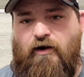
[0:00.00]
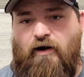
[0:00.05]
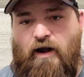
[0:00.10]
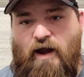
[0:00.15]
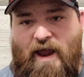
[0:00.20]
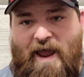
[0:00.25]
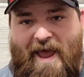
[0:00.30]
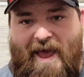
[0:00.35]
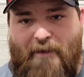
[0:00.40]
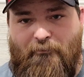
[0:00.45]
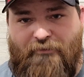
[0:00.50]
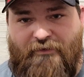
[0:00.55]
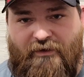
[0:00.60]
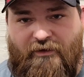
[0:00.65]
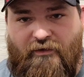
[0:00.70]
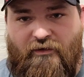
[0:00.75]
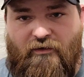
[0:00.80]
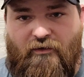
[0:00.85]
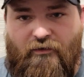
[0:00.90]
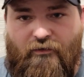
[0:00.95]

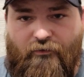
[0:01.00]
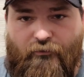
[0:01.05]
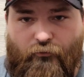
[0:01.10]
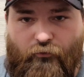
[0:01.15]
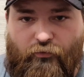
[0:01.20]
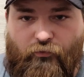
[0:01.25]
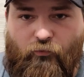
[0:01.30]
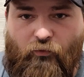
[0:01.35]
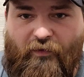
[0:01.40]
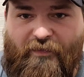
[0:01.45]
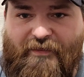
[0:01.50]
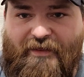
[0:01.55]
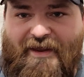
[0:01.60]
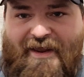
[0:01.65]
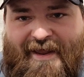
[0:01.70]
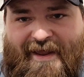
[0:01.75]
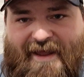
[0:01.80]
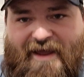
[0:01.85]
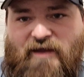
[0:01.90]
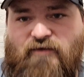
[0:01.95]
happy with what they
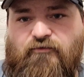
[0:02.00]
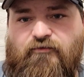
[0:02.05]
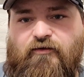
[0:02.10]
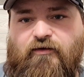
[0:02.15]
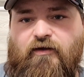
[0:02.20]
have.